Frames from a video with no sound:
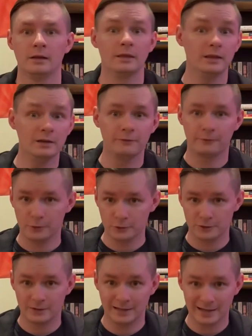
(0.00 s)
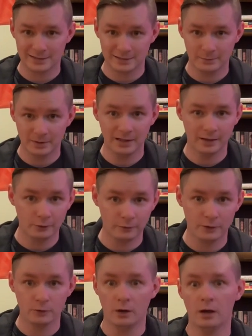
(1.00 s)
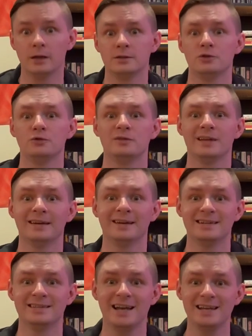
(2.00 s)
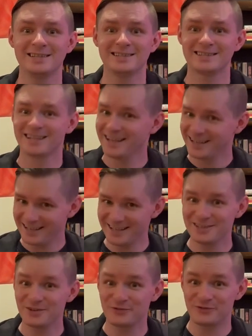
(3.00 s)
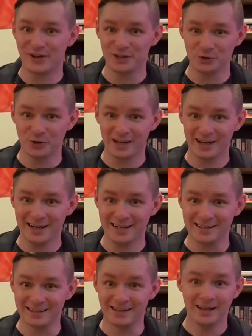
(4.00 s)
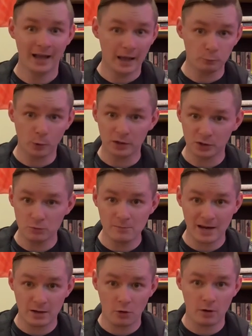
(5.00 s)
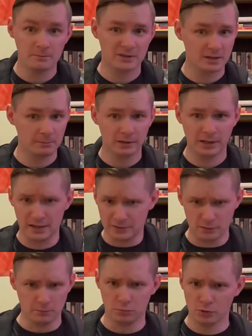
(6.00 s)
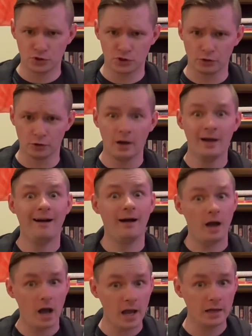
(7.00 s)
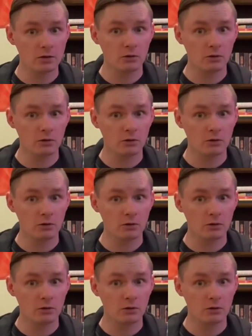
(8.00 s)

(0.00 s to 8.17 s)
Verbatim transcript: The first guest to be interviewed on Tuesday Night Titans is a fellow Canadian, and while you may know him simply as The Butcher, I know